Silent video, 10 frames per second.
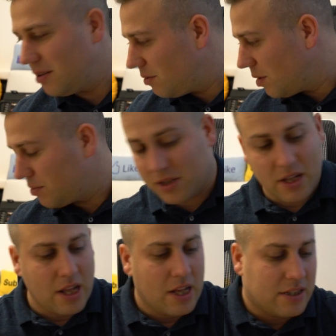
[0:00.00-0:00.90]
Whoops.
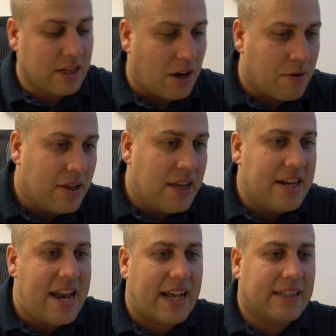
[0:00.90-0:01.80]
So
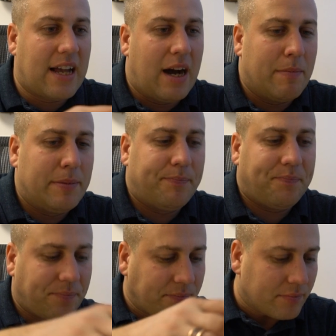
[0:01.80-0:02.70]
next up,
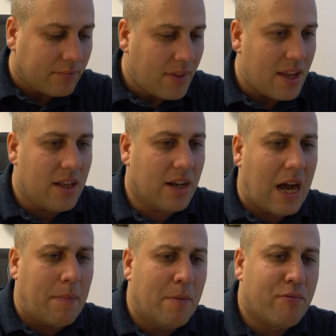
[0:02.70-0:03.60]
a
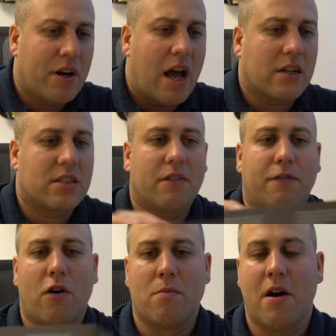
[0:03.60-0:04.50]
couple of products
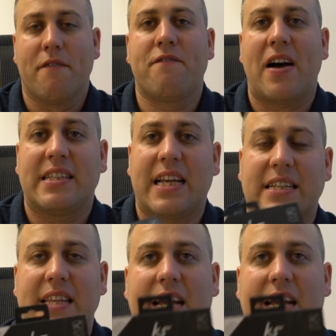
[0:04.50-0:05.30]
from a fantastic